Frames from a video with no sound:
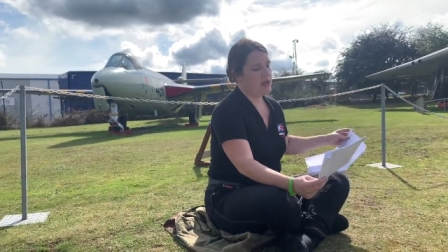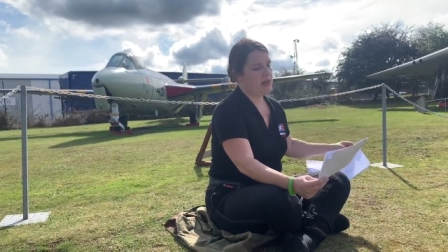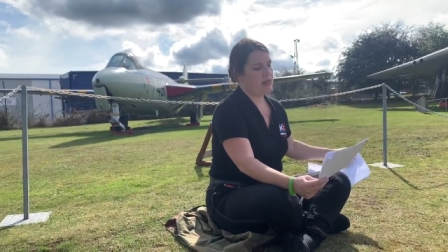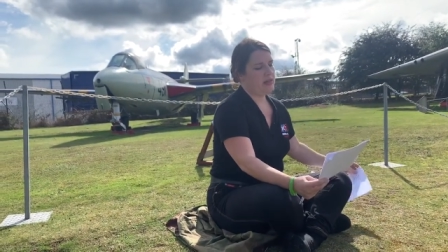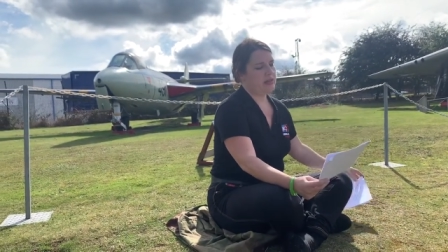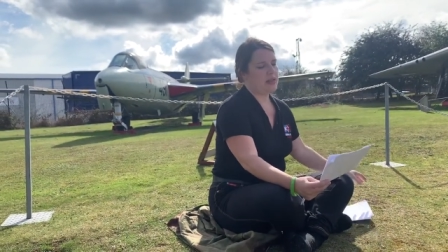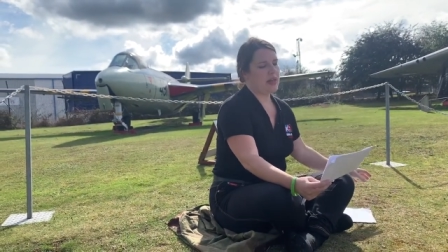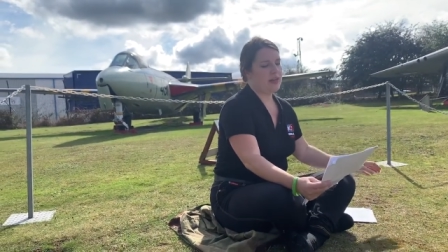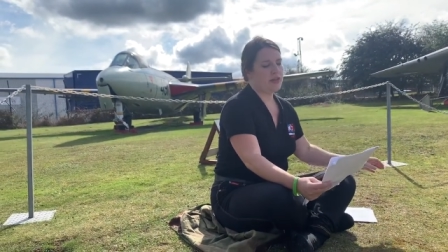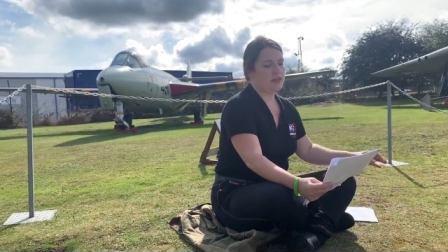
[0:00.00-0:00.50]

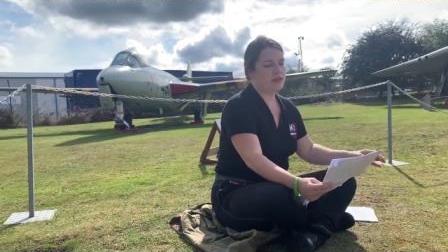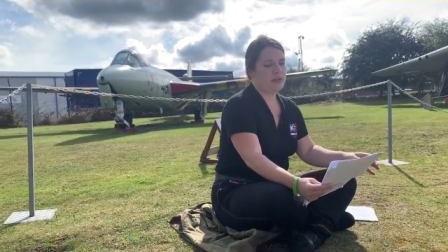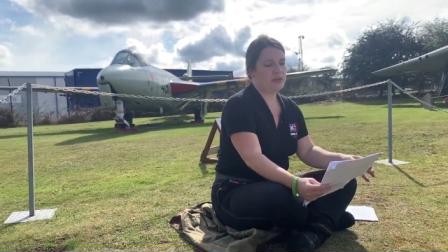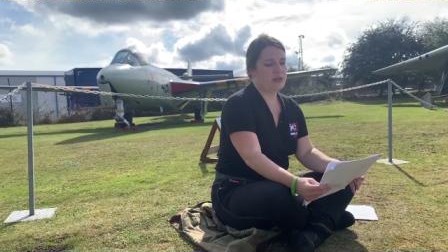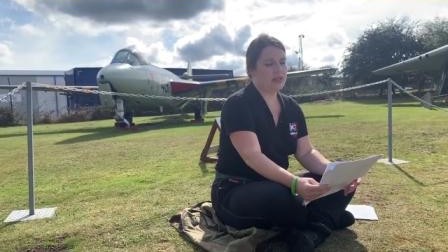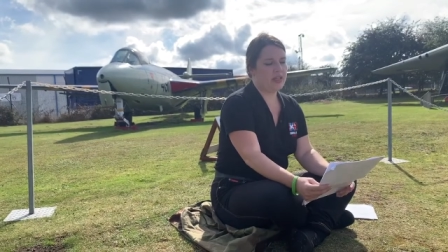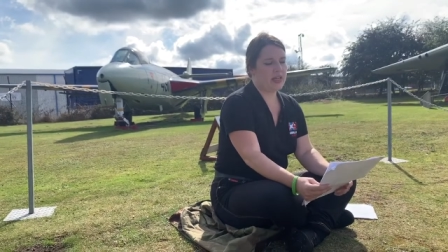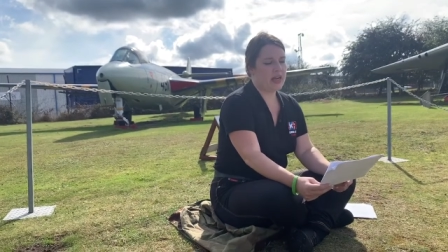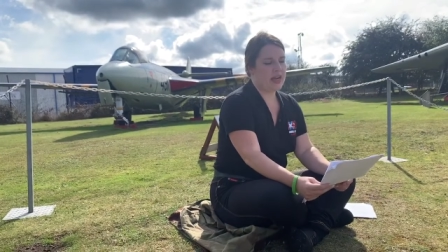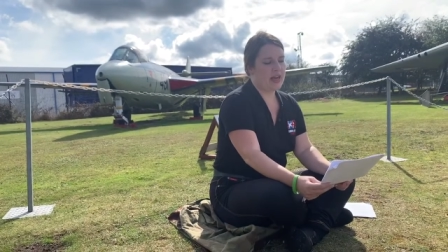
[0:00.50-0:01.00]
sent to the
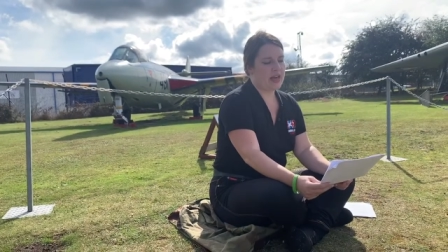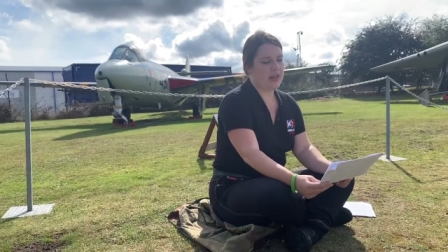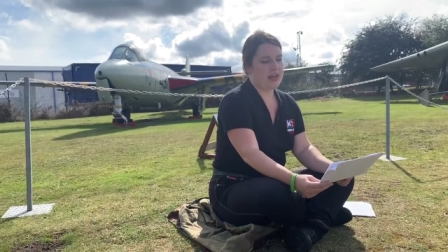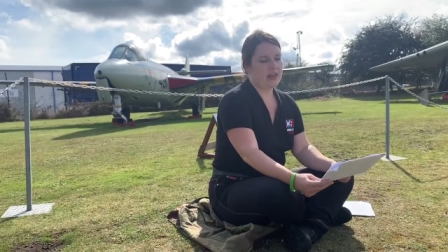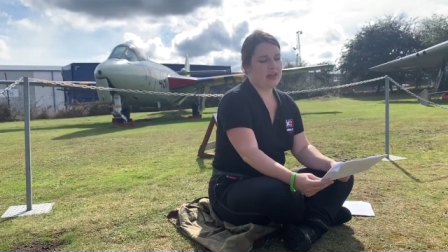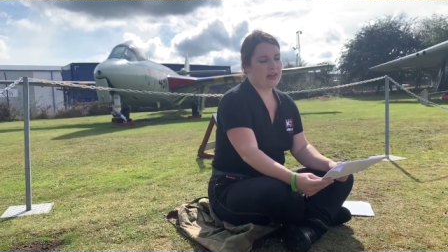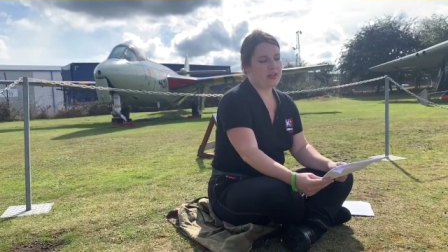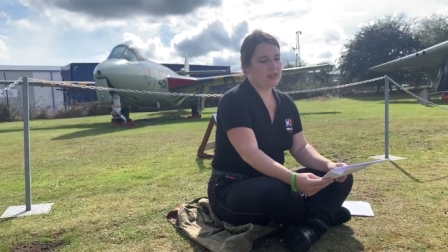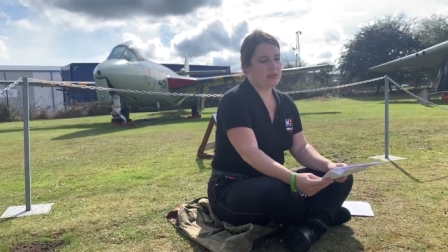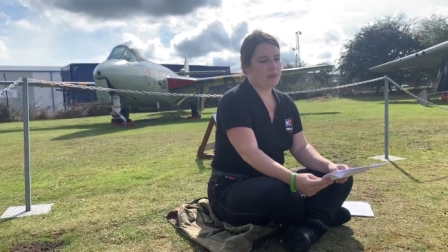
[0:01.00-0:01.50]

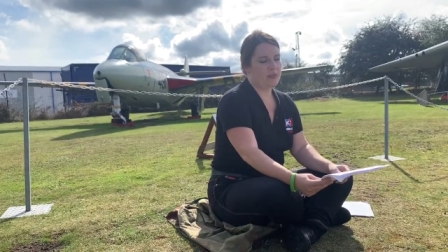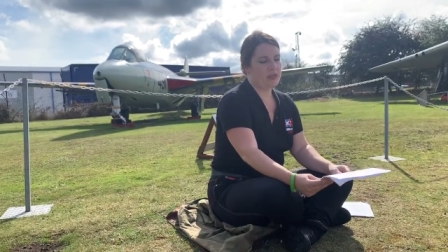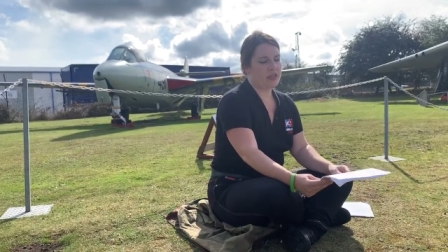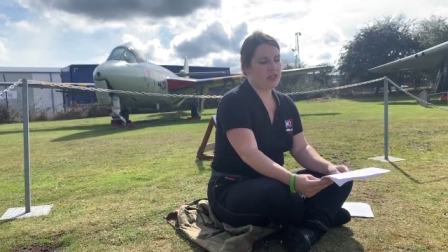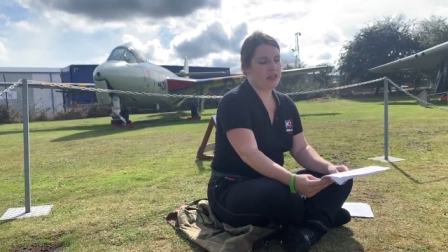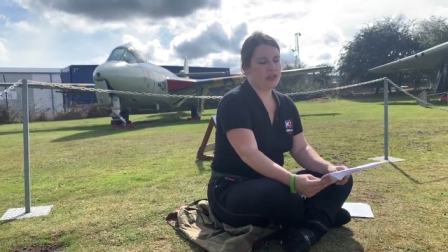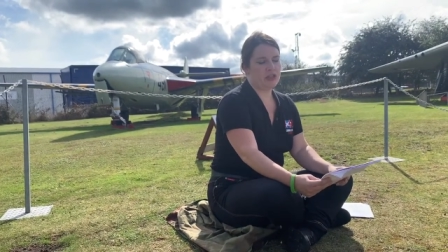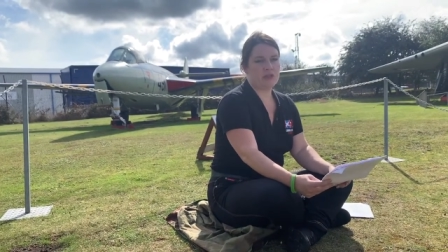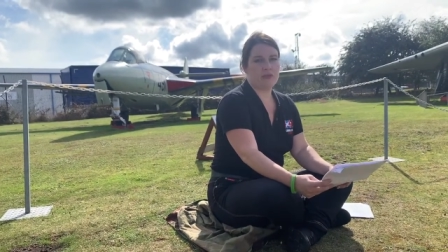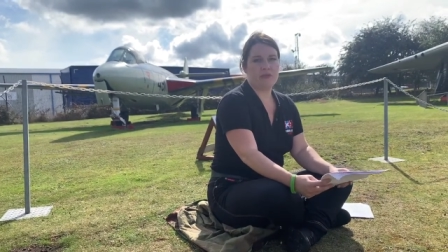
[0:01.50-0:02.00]
King as a
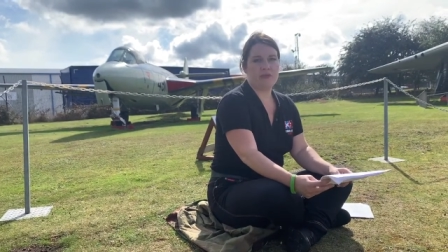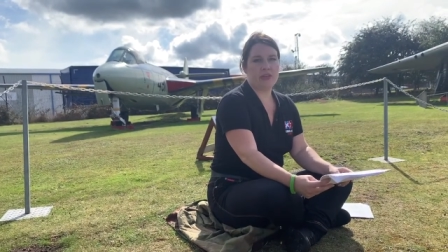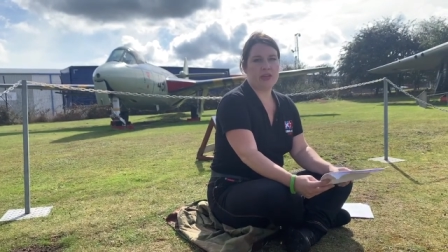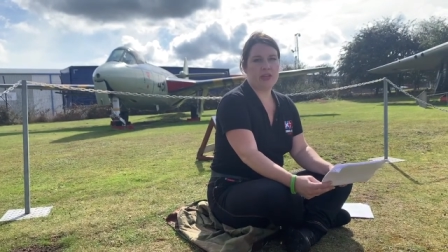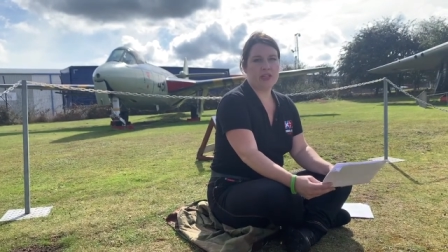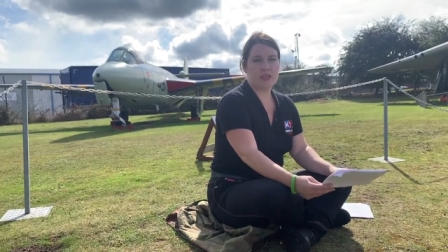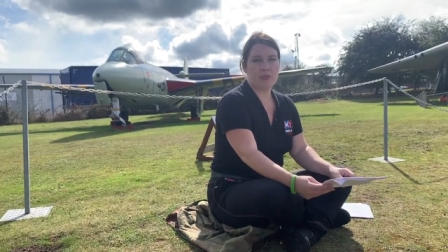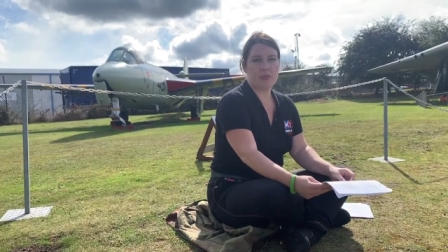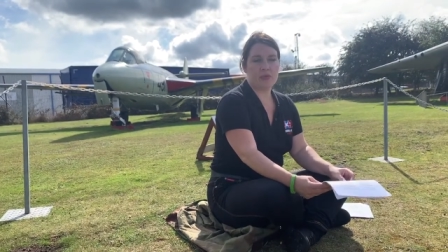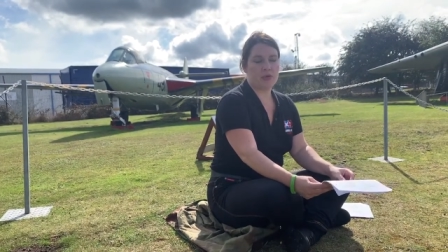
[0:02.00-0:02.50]
petition for
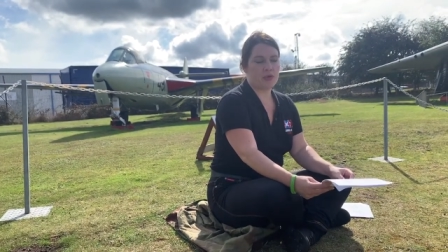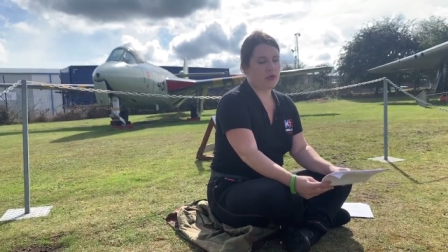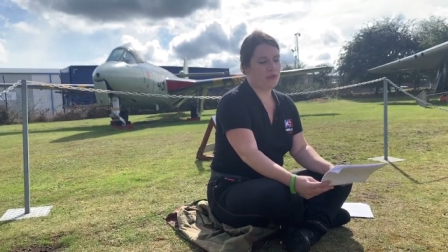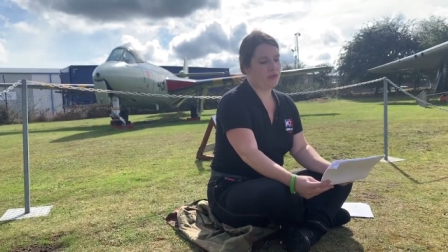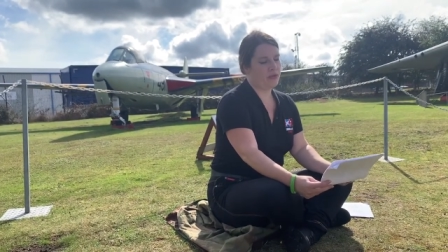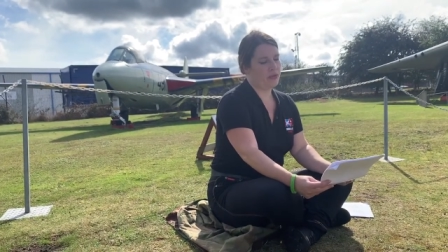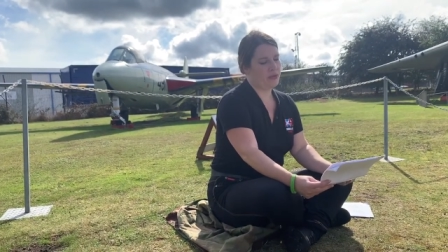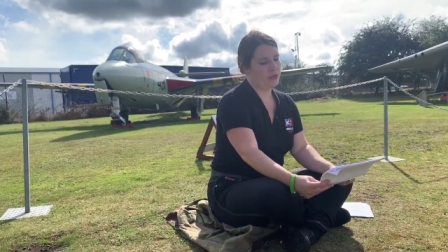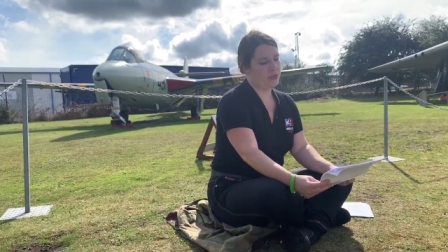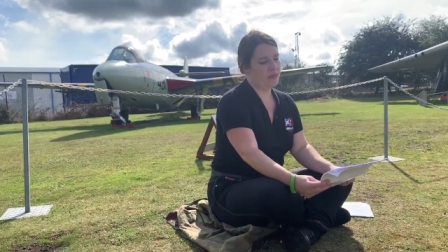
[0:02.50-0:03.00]
his
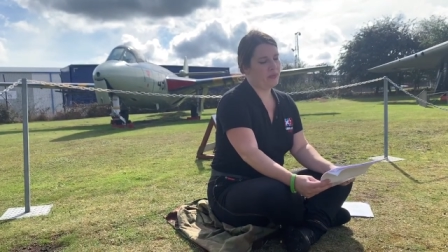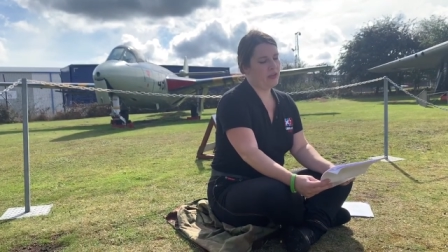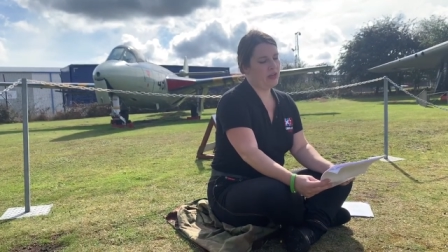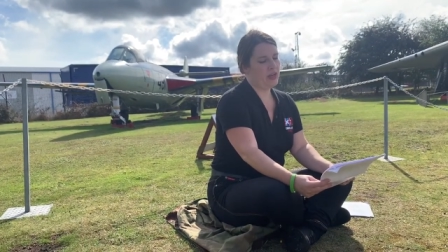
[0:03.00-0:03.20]
approval.